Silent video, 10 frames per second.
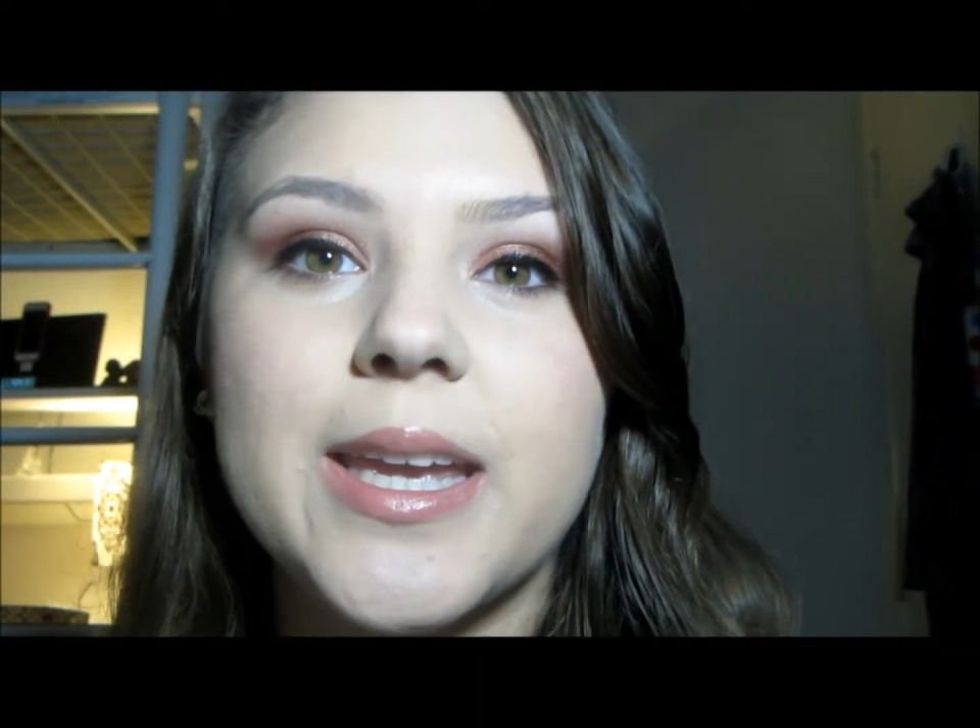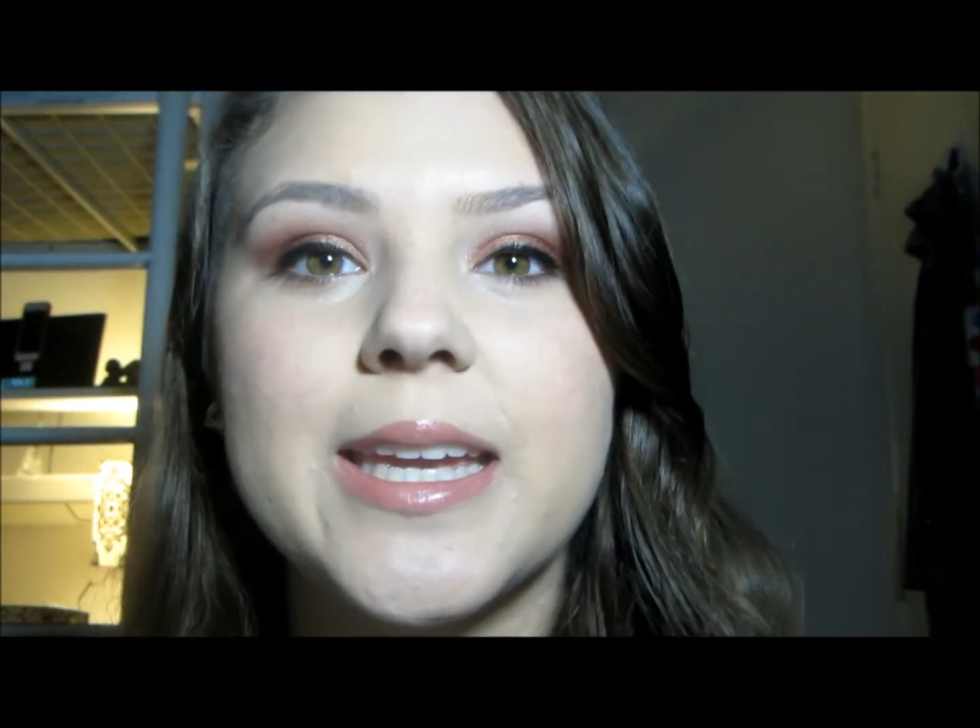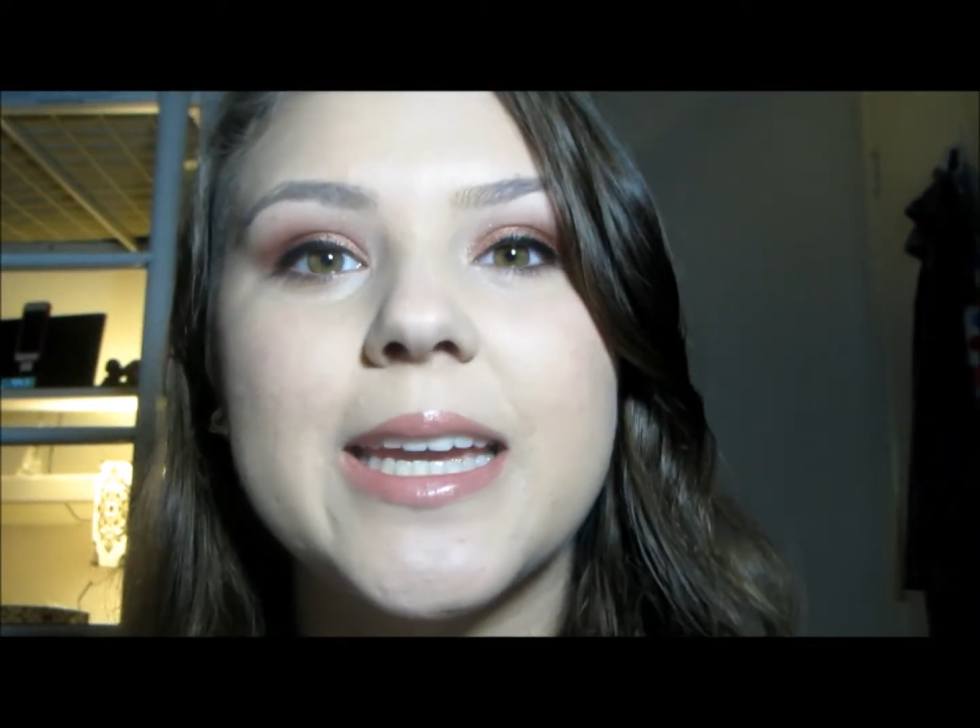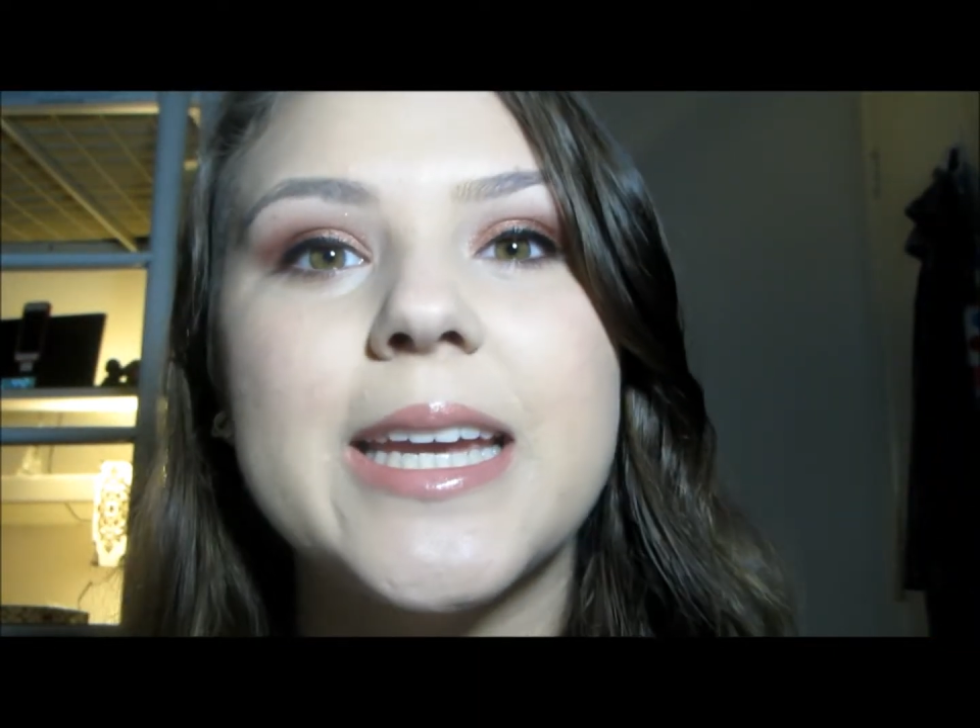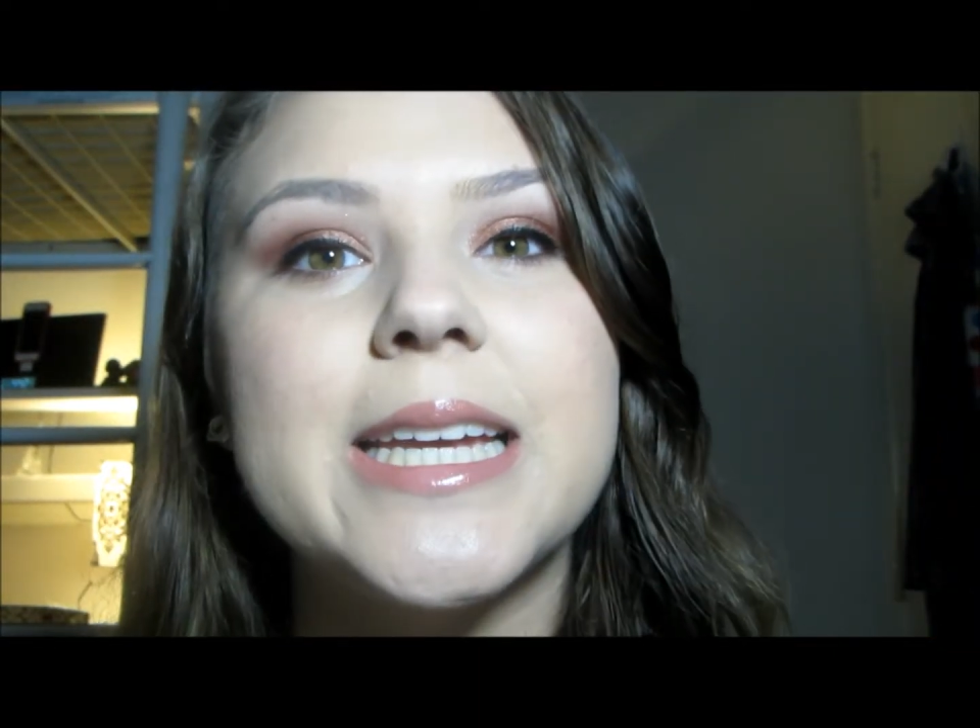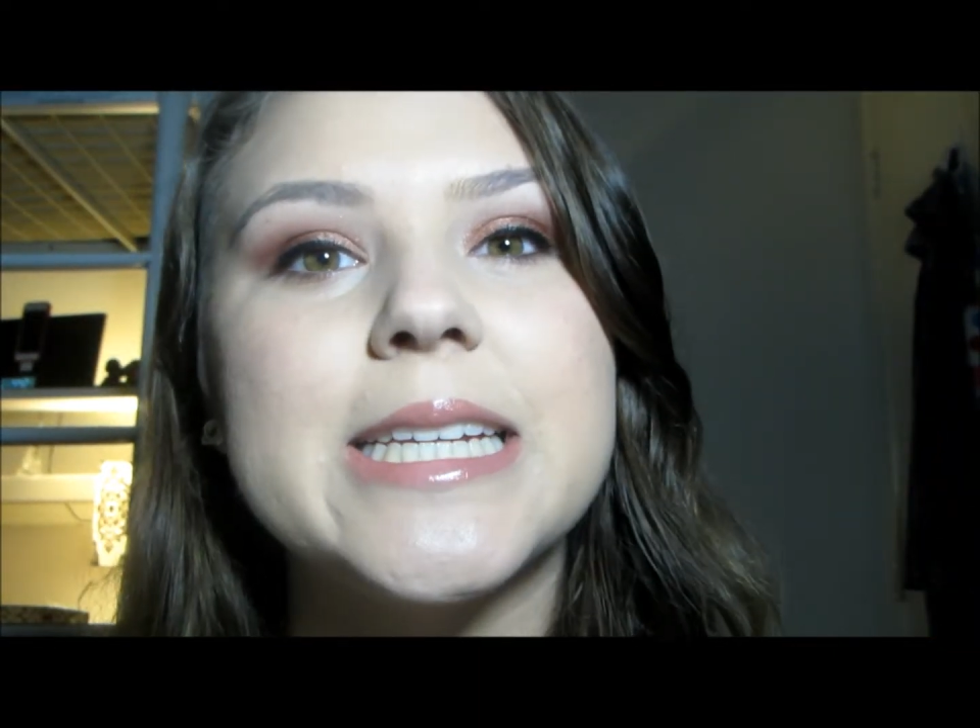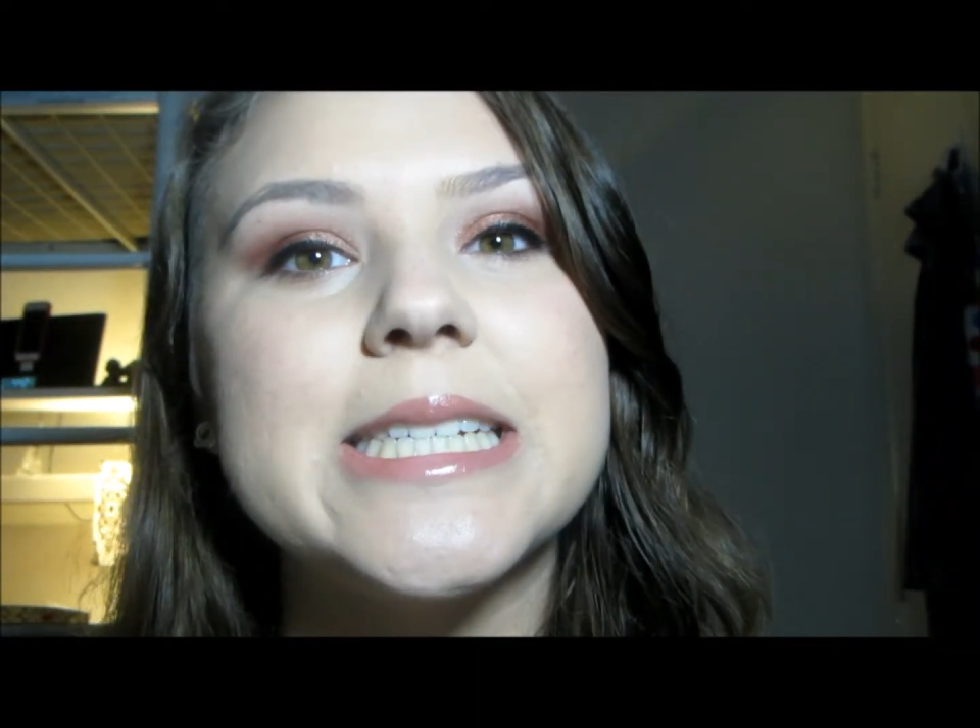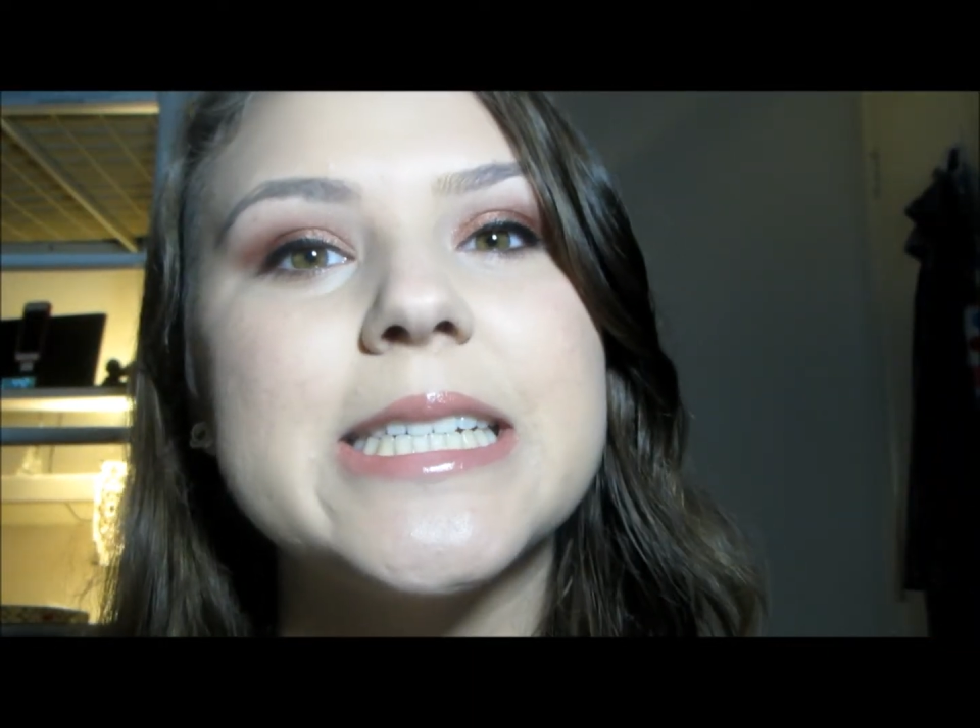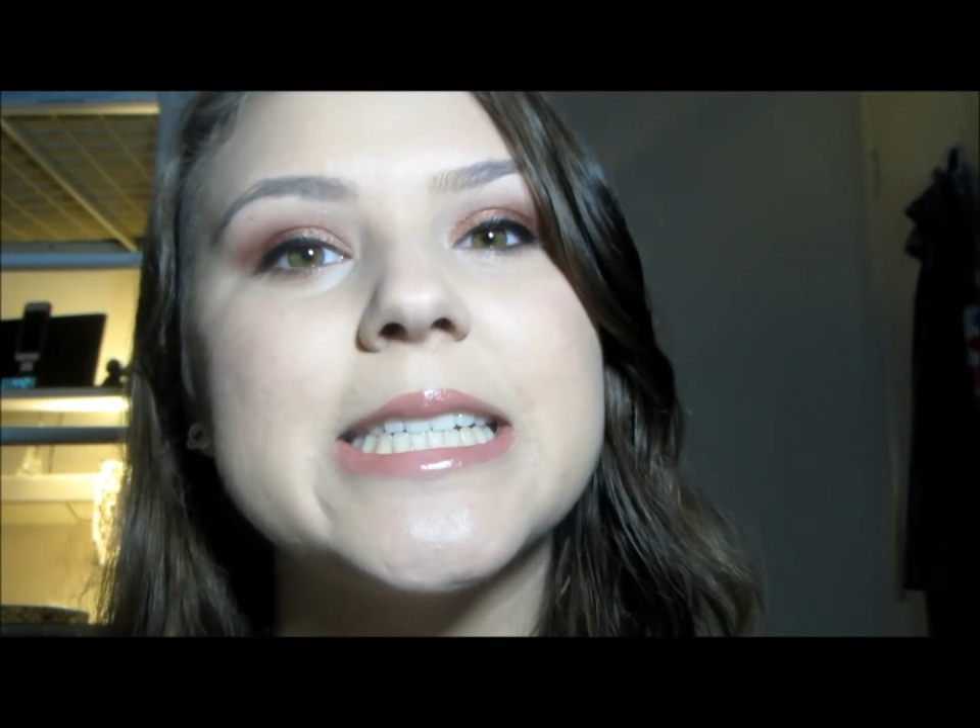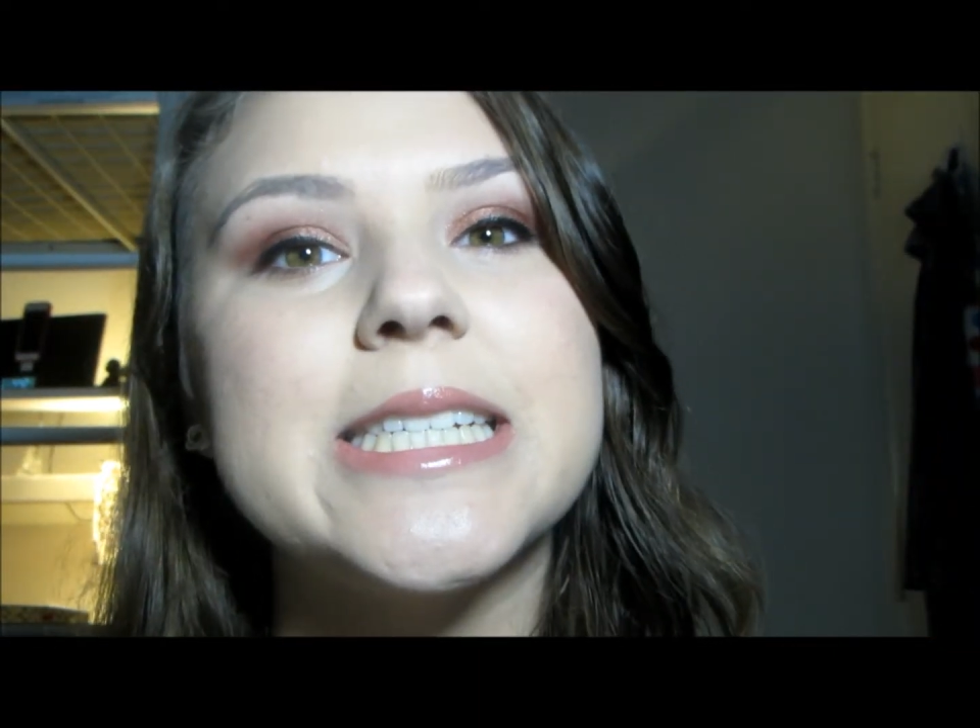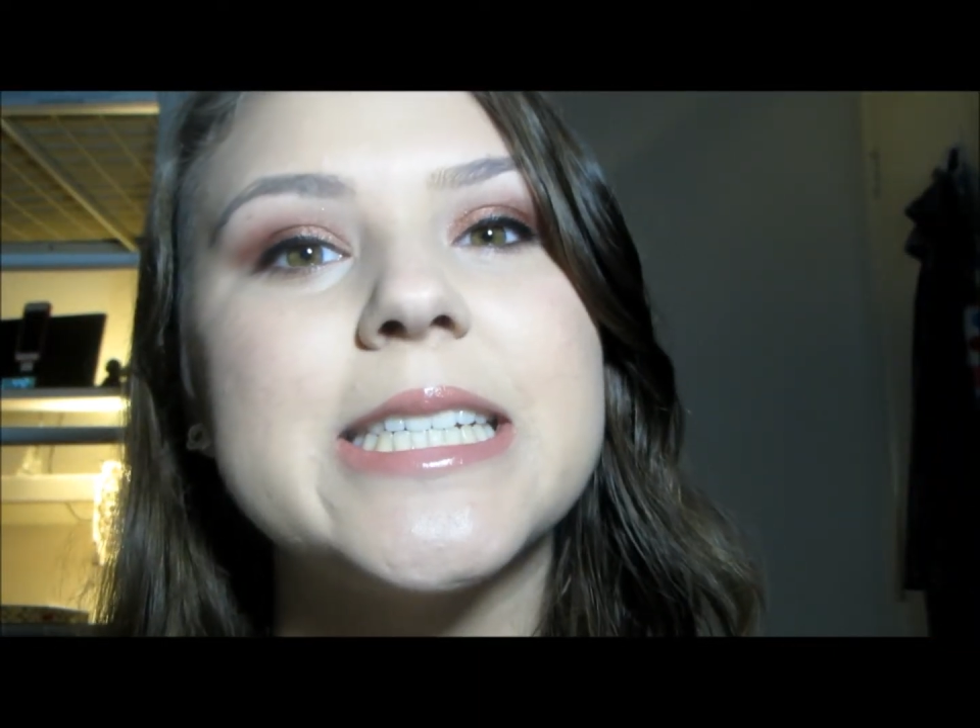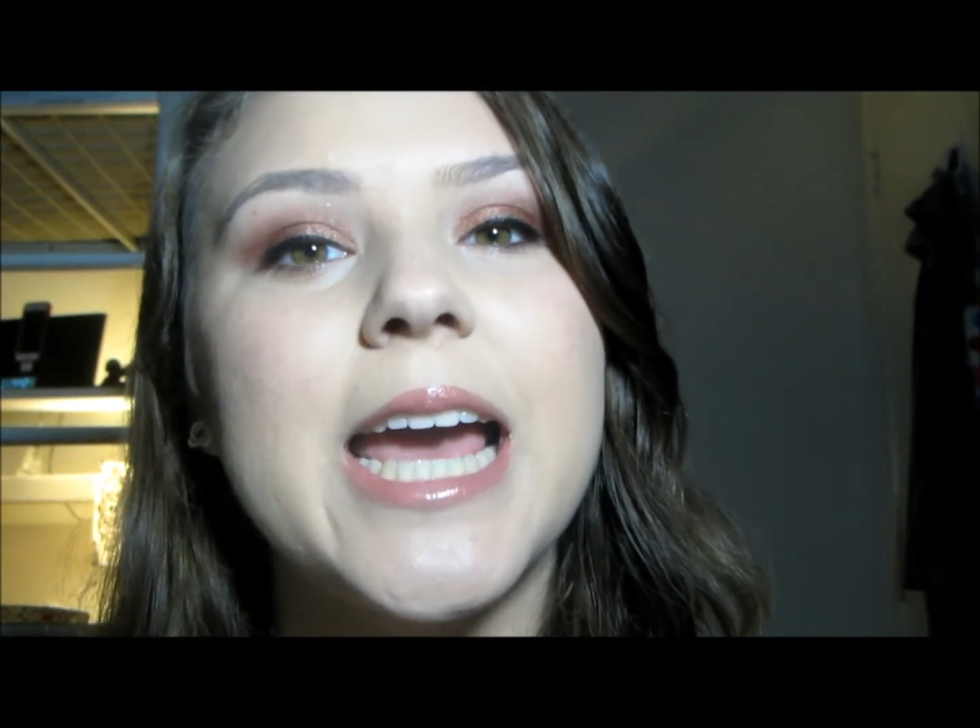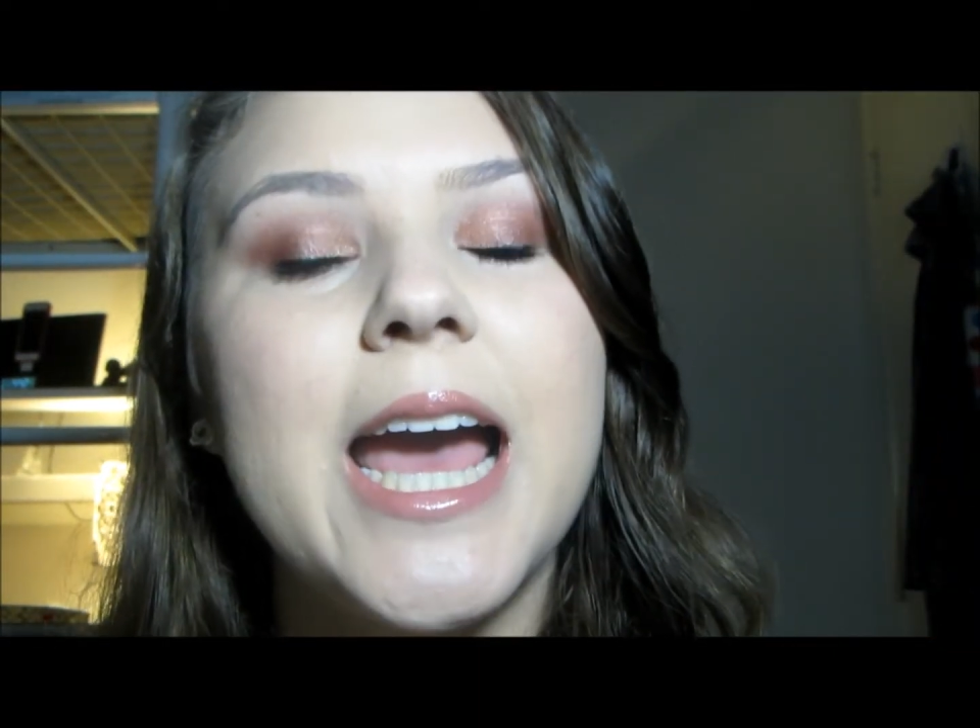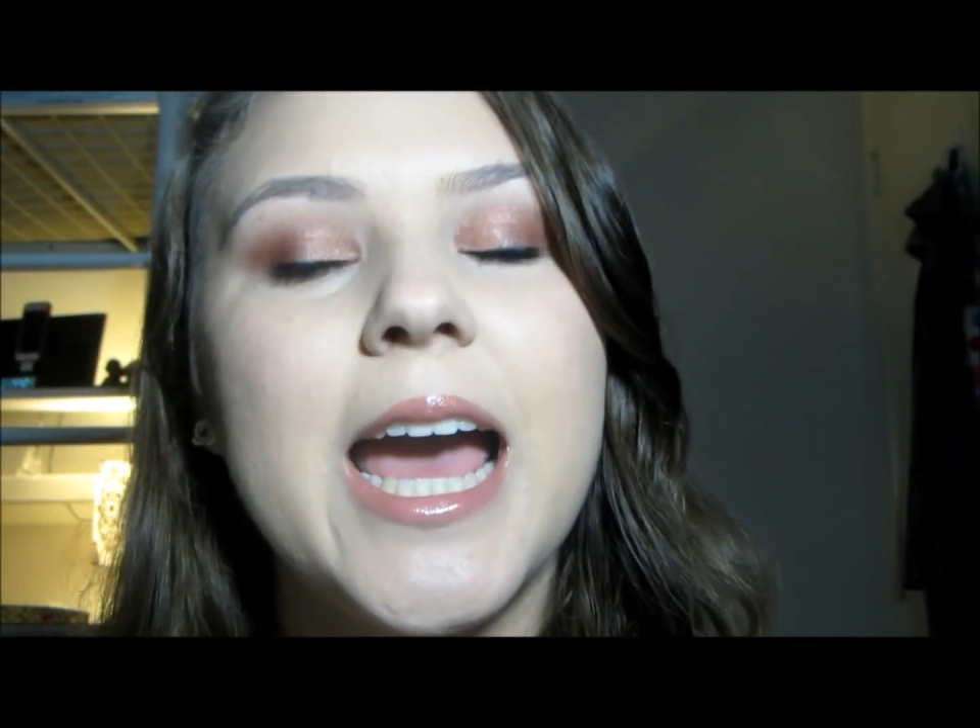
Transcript: and